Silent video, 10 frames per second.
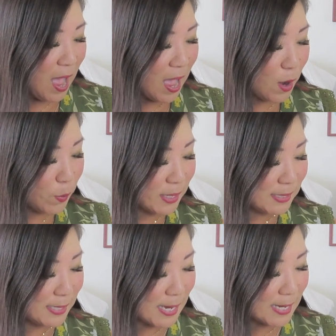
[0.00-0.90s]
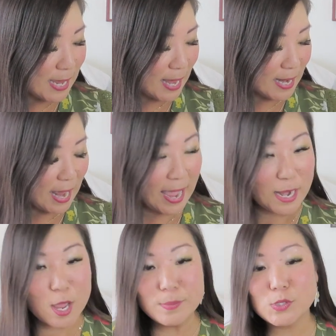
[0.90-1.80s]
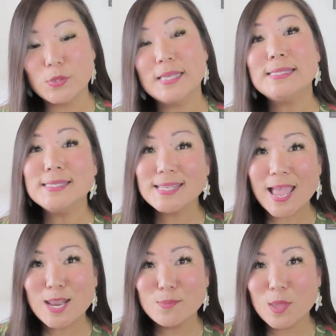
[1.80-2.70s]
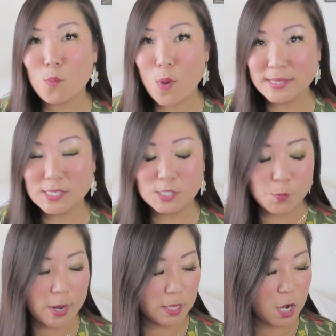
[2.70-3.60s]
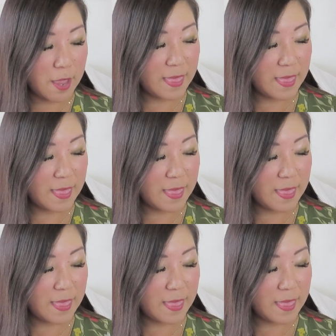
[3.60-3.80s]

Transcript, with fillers: Uh, we did get an item, so this is an item that was a spoiler